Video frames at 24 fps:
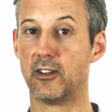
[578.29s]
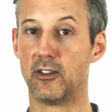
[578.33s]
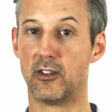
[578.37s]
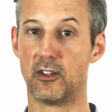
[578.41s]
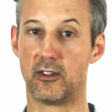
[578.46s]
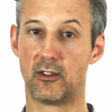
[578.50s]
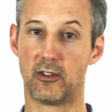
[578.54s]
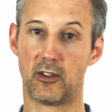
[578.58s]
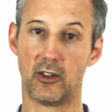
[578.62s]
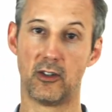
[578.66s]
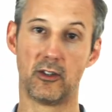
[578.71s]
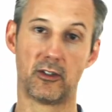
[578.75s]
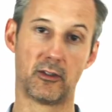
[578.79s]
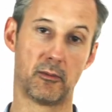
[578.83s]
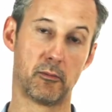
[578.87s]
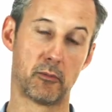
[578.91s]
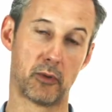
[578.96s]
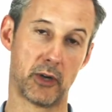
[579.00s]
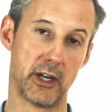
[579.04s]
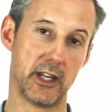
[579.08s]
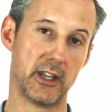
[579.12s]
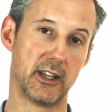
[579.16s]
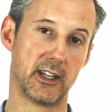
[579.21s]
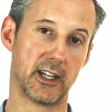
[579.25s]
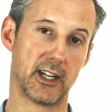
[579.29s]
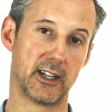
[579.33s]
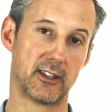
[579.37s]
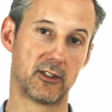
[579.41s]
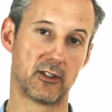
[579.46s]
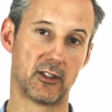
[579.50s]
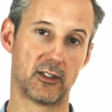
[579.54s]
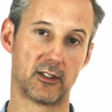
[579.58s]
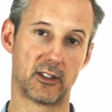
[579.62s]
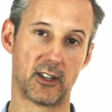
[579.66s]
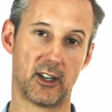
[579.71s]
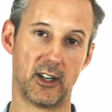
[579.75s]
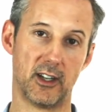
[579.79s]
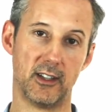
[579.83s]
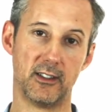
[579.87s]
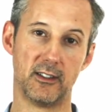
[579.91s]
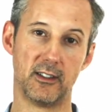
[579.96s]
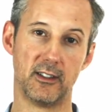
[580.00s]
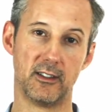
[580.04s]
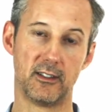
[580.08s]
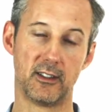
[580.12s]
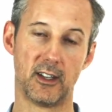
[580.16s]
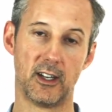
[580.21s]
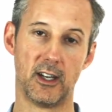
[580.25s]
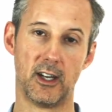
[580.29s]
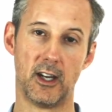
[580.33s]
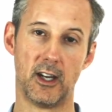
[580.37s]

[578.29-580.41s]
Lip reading: just do some breathing exercises.